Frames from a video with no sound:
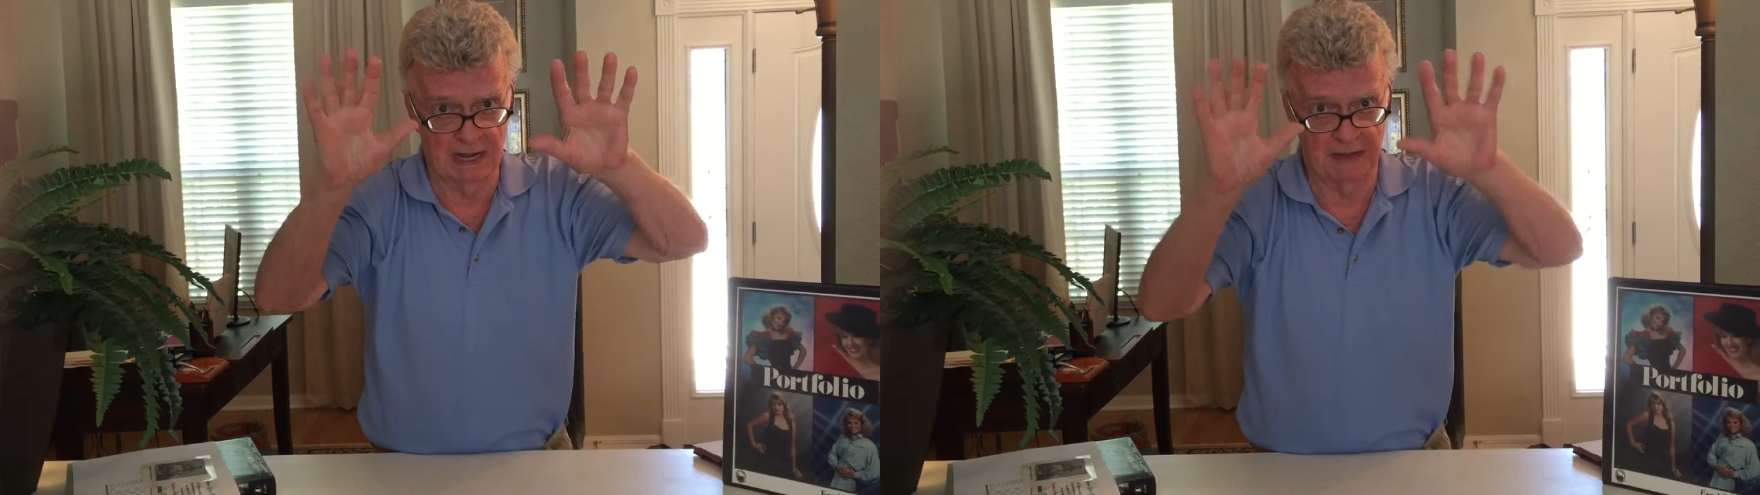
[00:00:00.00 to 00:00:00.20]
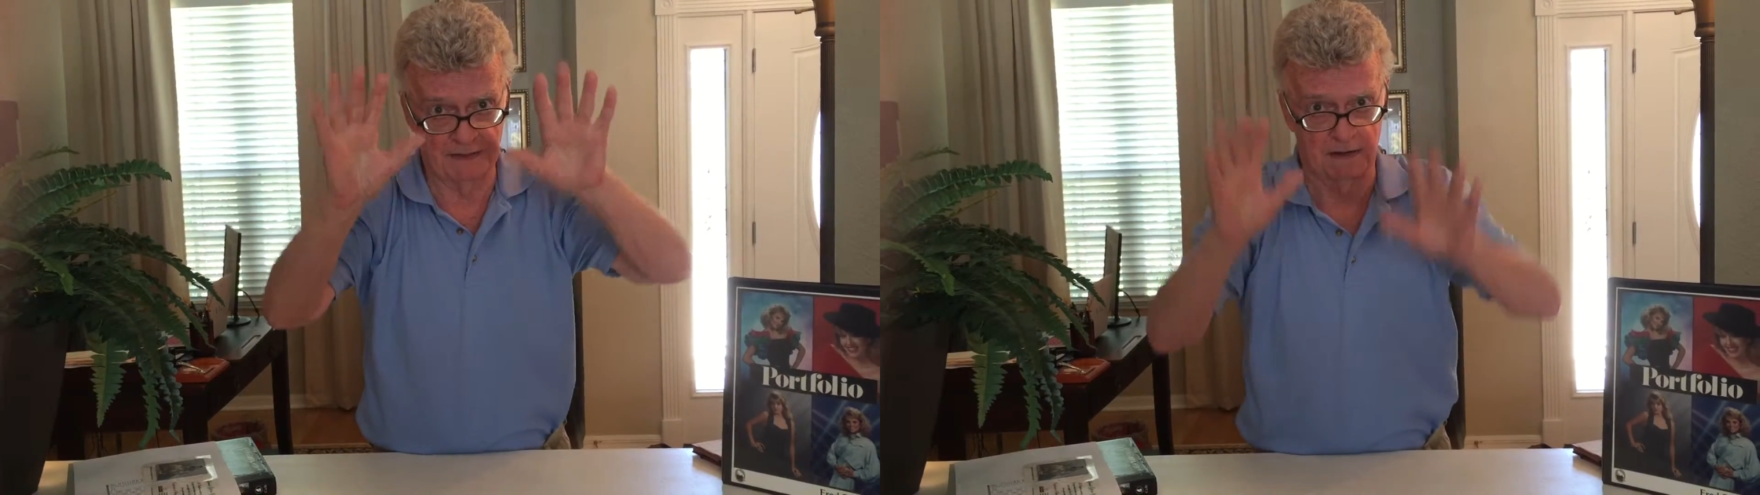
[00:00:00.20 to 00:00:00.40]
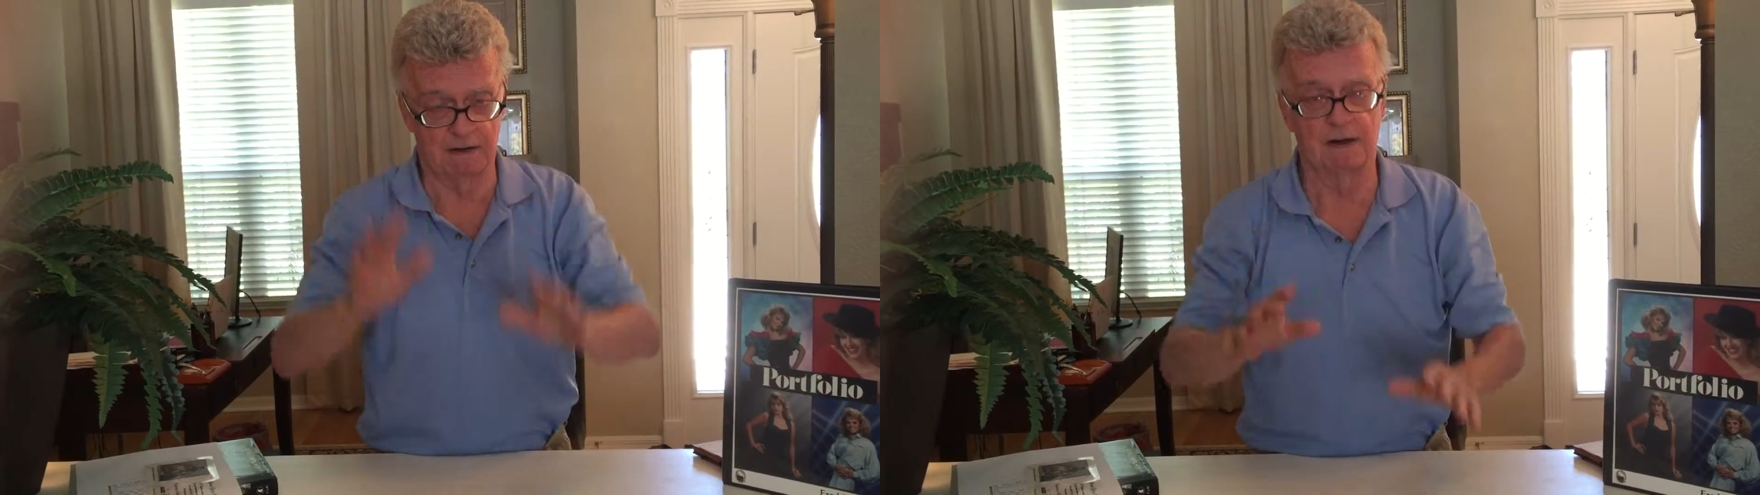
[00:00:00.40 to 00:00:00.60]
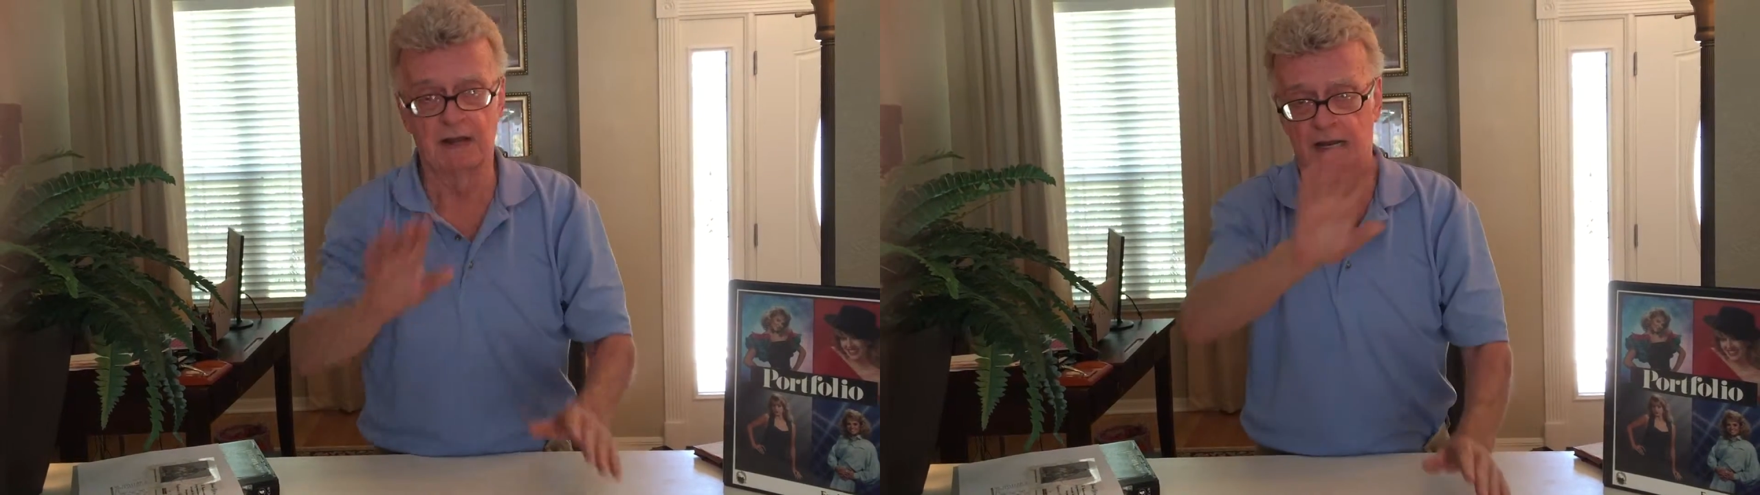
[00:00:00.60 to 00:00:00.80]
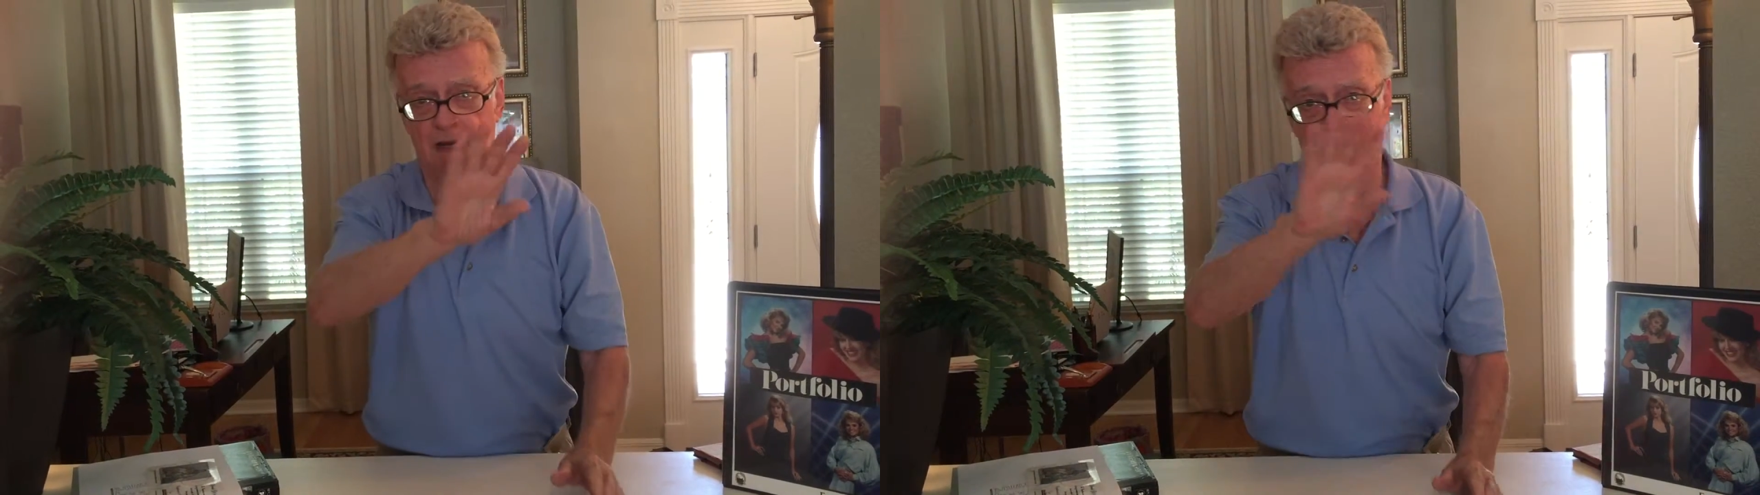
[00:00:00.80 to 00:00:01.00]
and they're
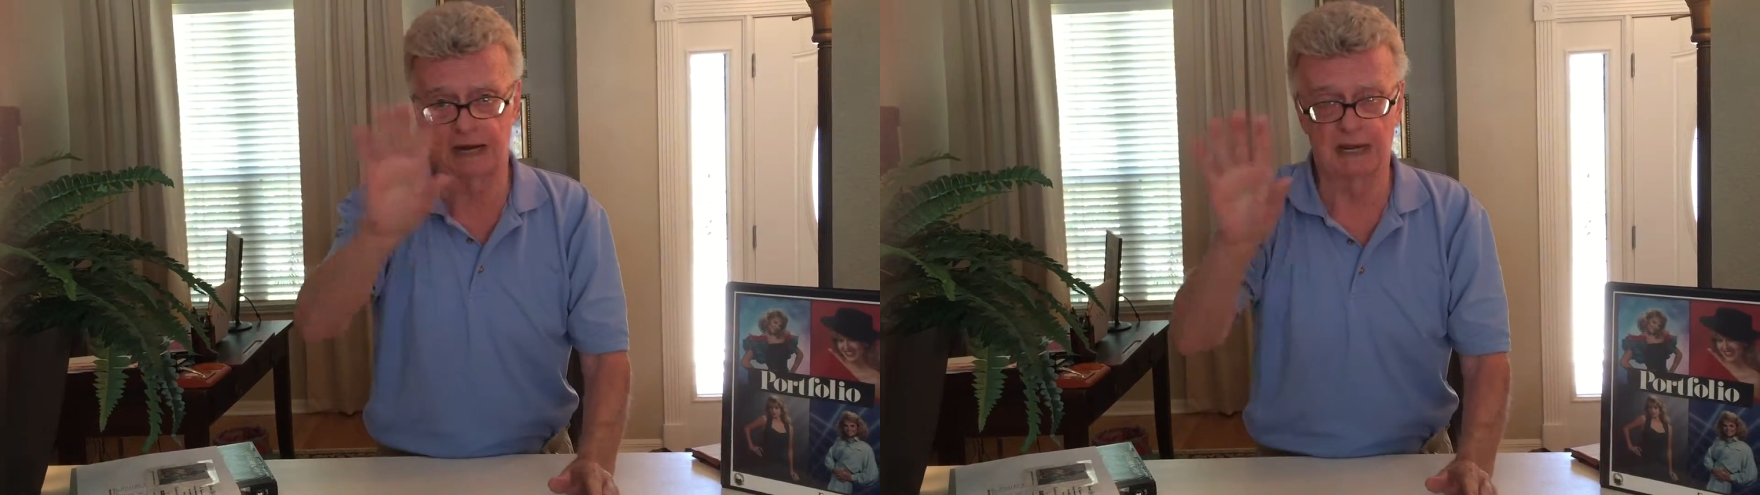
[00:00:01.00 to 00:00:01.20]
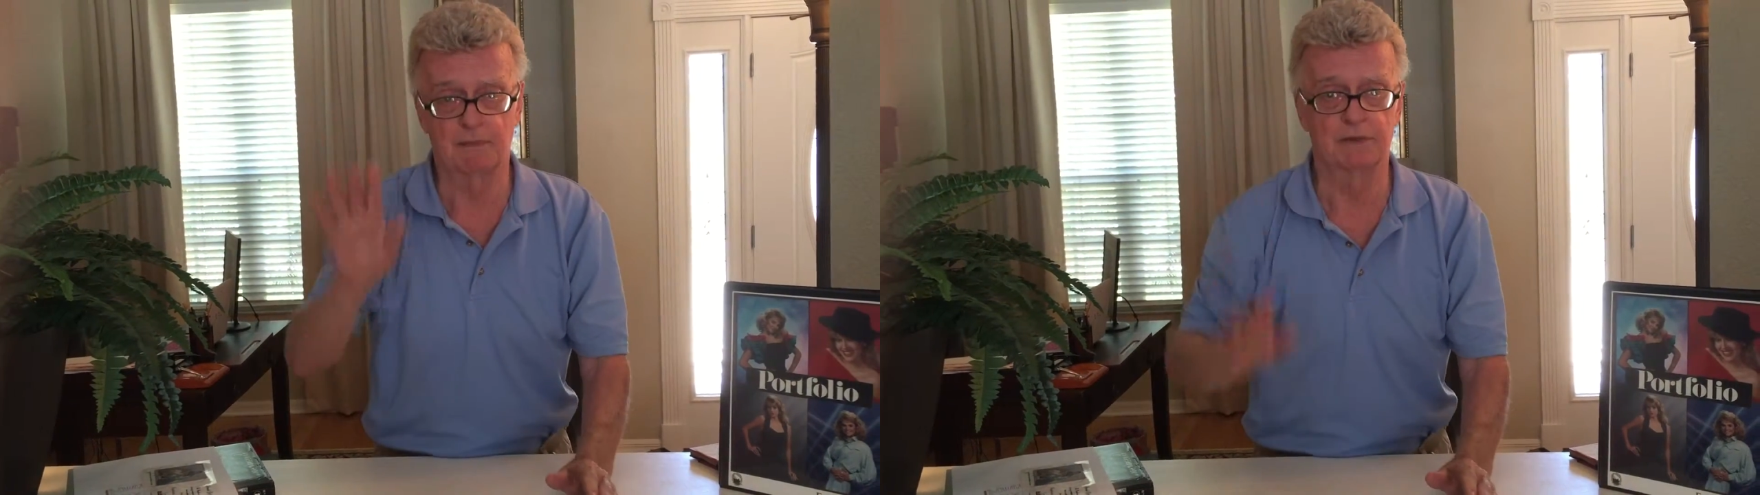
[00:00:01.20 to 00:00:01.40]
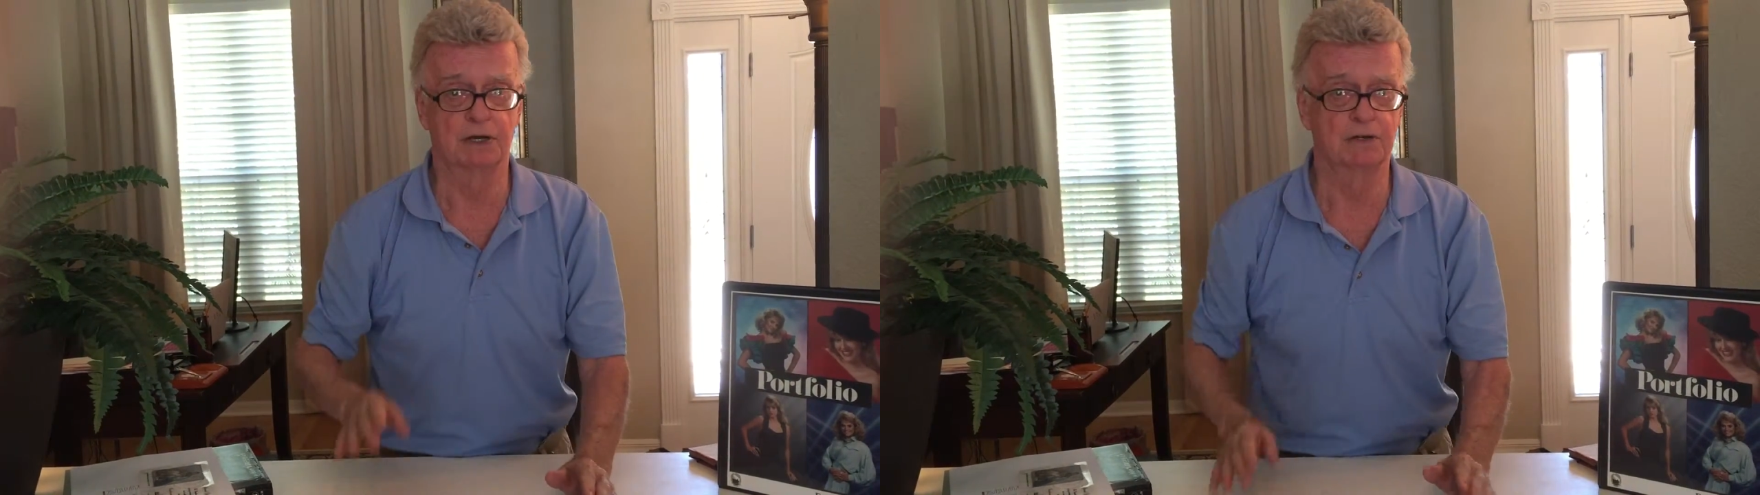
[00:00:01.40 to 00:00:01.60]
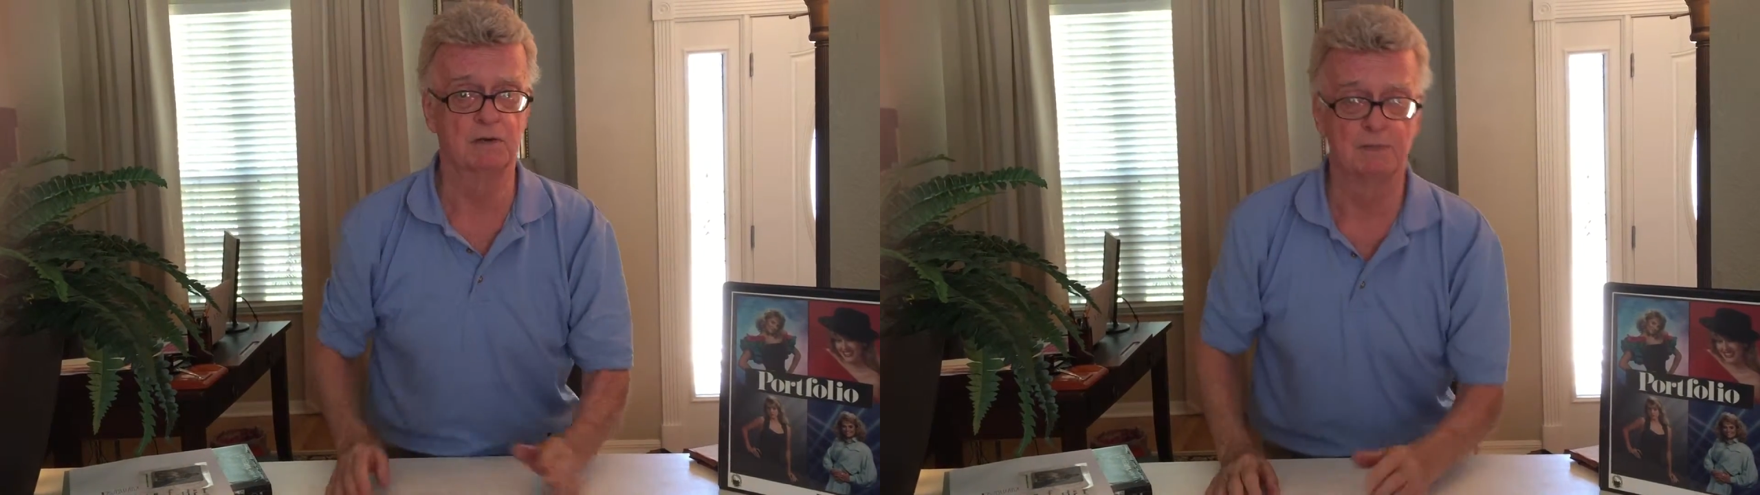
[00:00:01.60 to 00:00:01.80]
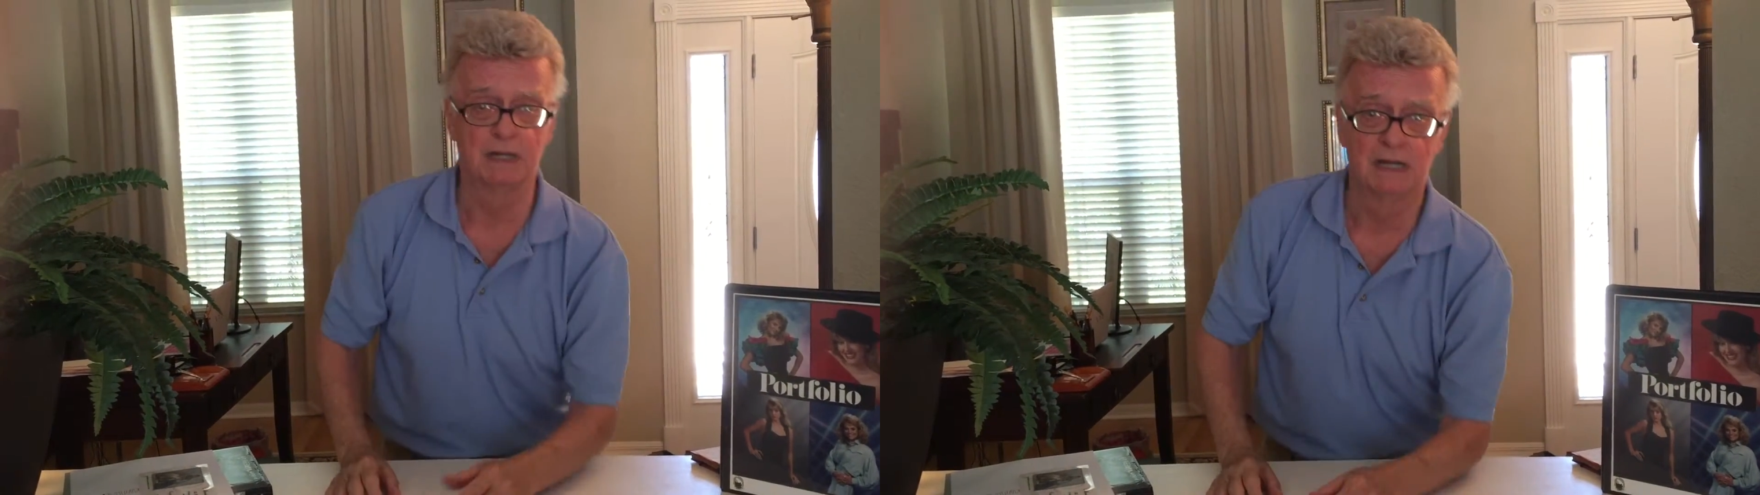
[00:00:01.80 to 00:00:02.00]
lighting up the group